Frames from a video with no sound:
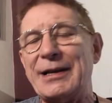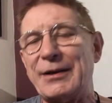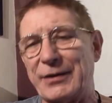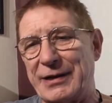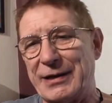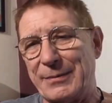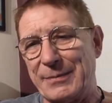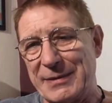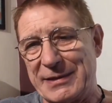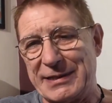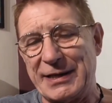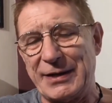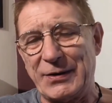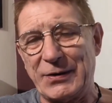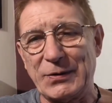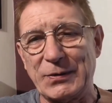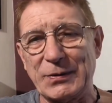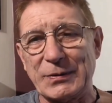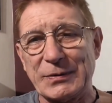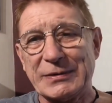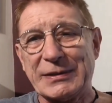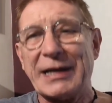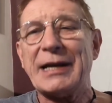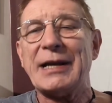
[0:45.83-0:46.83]
looking at
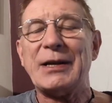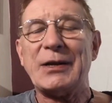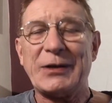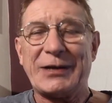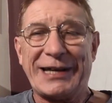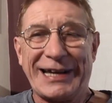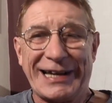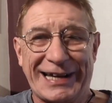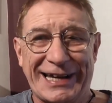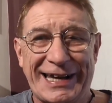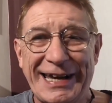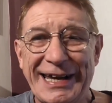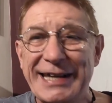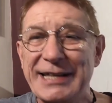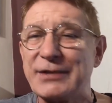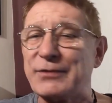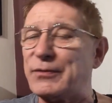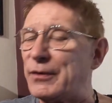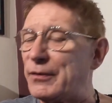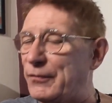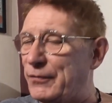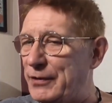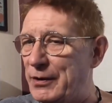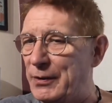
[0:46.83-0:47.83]
materials, looking at kit,
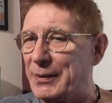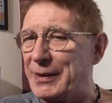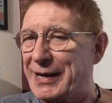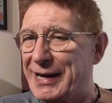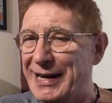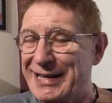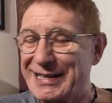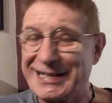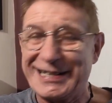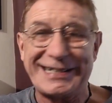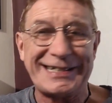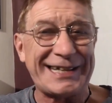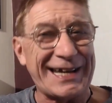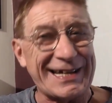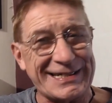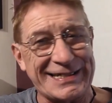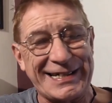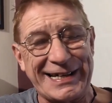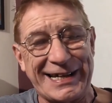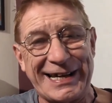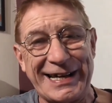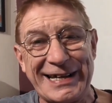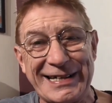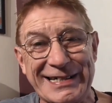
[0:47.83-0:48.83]
reviewing kit,
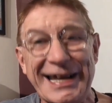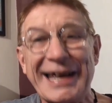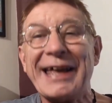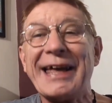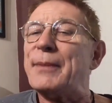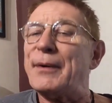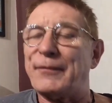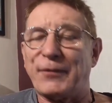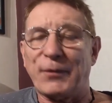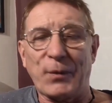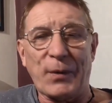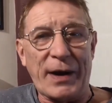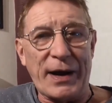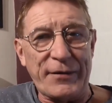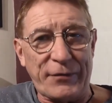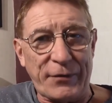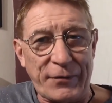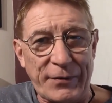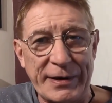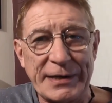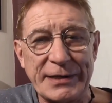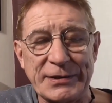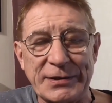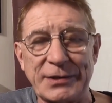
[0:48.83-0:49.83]
testing kit. But for whatever
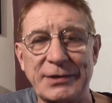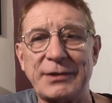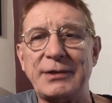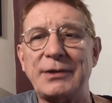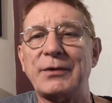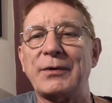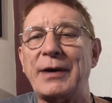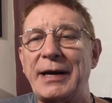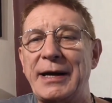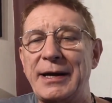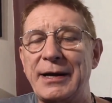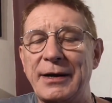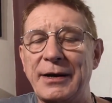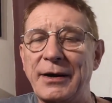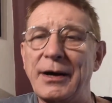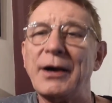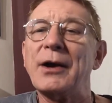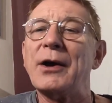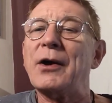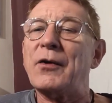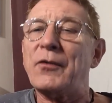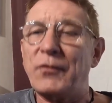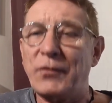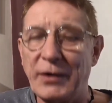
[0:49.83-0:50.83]
reason you're here,
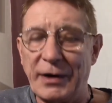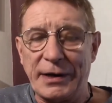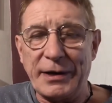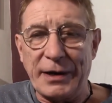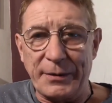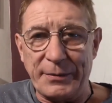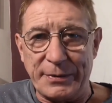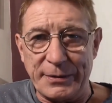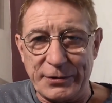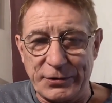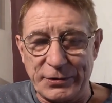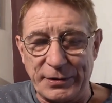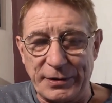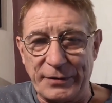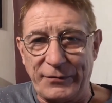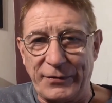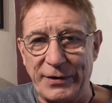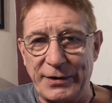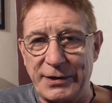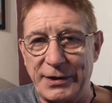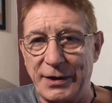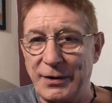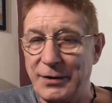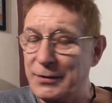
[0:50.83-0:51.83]
really hope you enjoy the
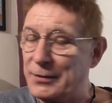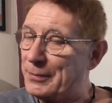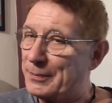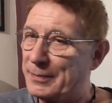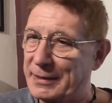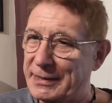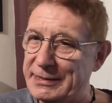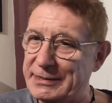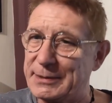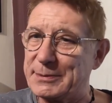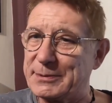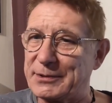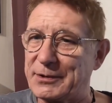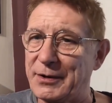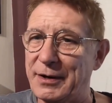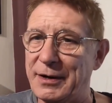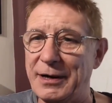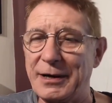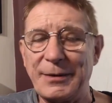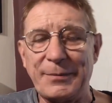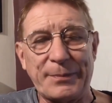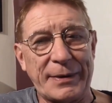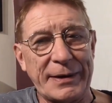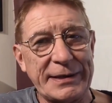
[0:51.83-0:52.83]
video. Please
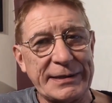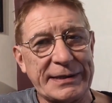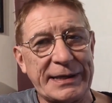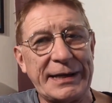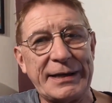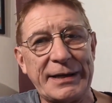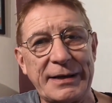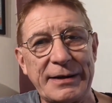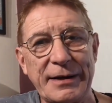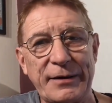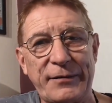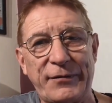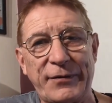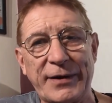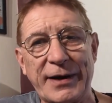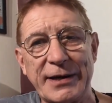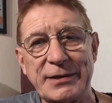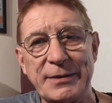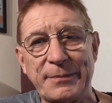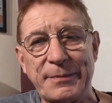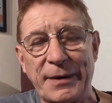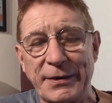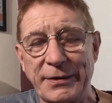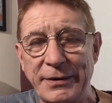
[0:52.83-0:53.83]
subscribe, please hit the
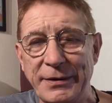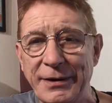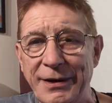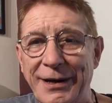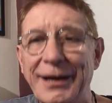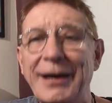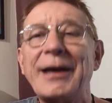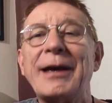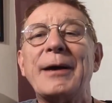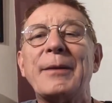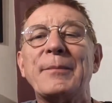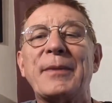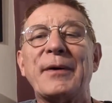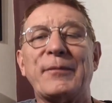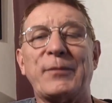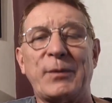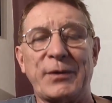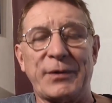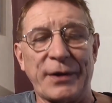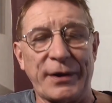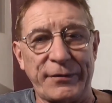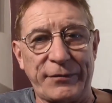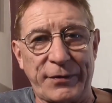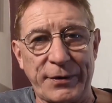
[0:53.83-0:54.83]
notification button. But
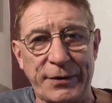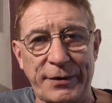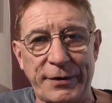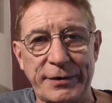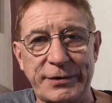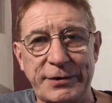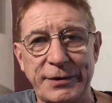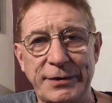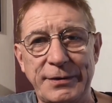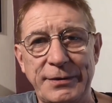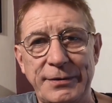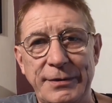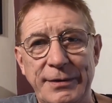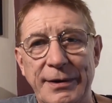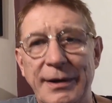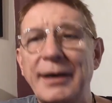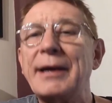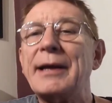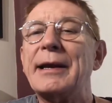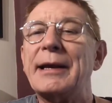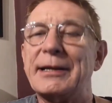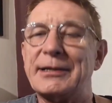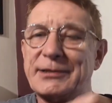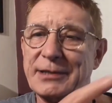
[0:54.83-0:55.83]
with no further ado,
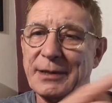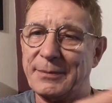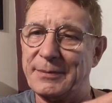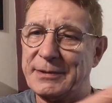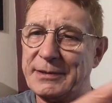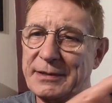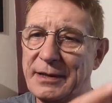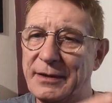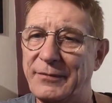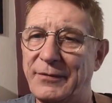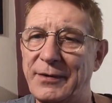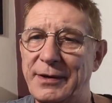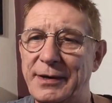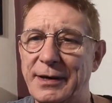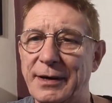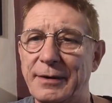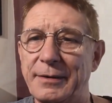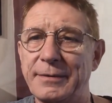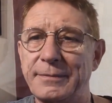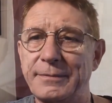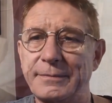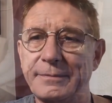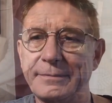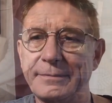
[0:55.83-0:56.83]
let's jump into the video.